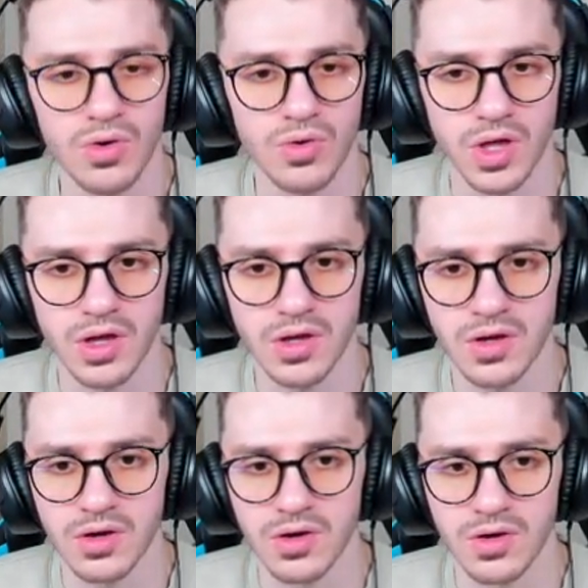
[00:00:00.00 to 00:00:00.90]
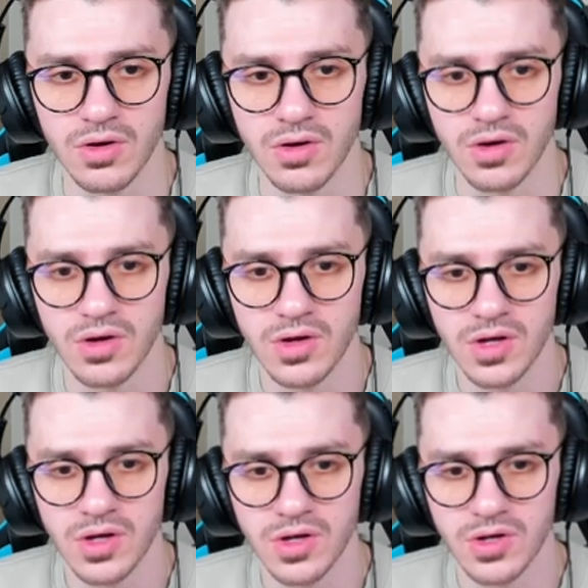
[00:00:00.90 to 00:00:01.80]
Okay, uh,
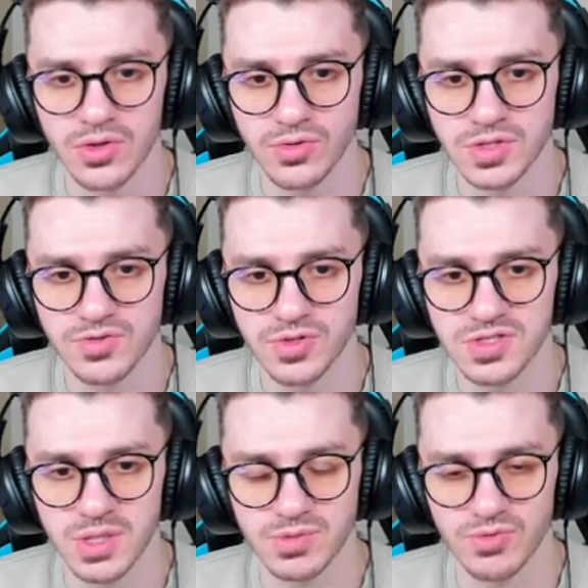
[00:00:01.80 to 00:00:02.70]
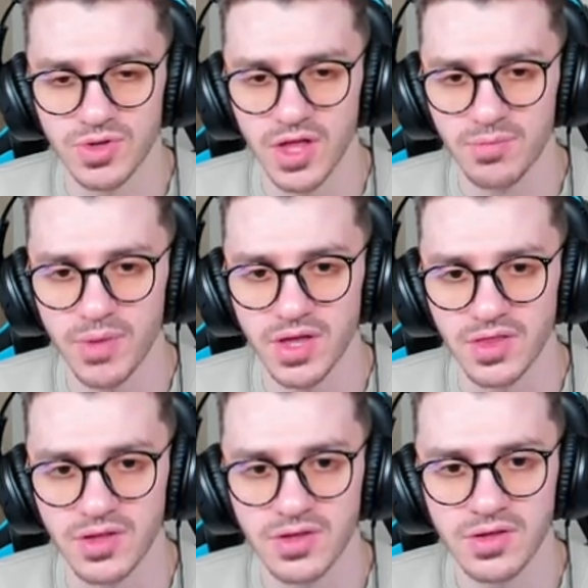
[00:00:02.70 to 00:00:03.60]
those footsteps were not
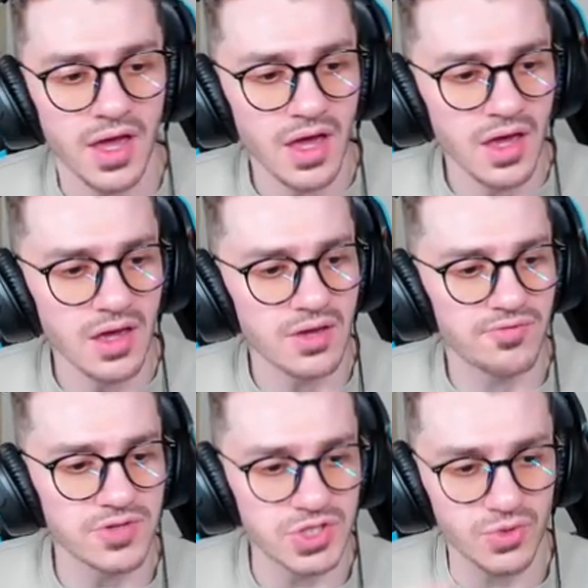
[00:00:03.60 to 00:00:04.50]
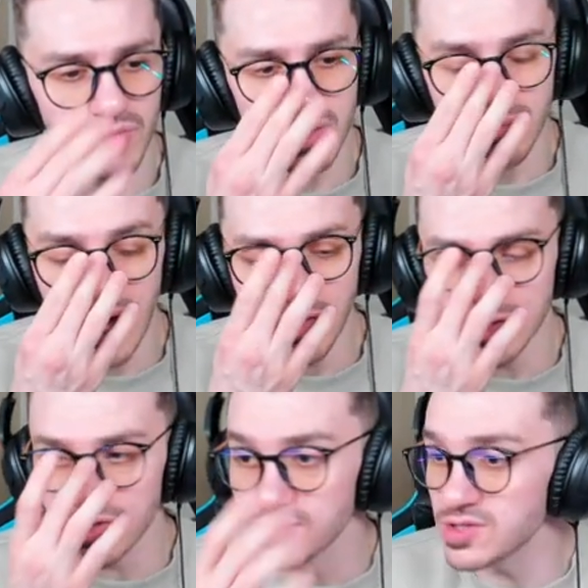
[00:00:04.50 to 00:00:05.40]
mine. Hey, fishery
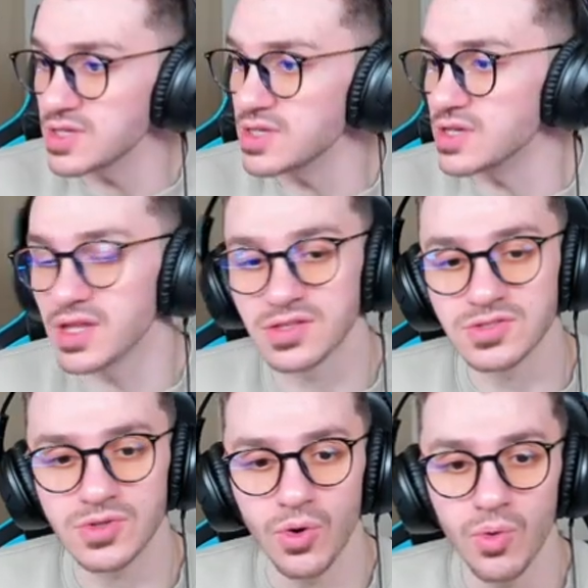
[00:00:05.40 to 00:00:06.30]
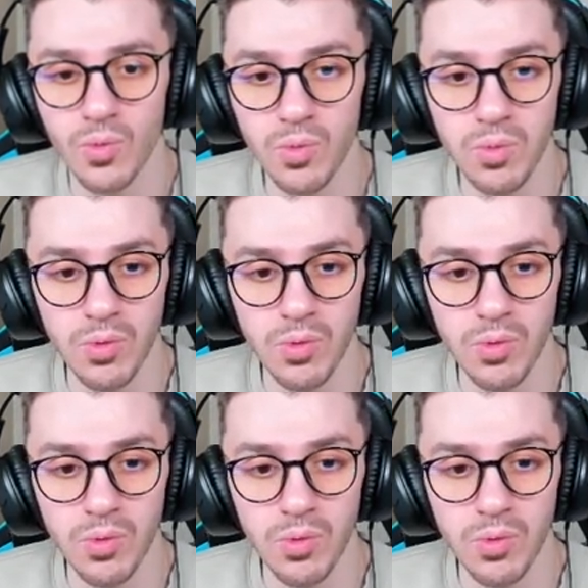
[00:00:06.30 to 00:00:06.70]
manager key, let's go.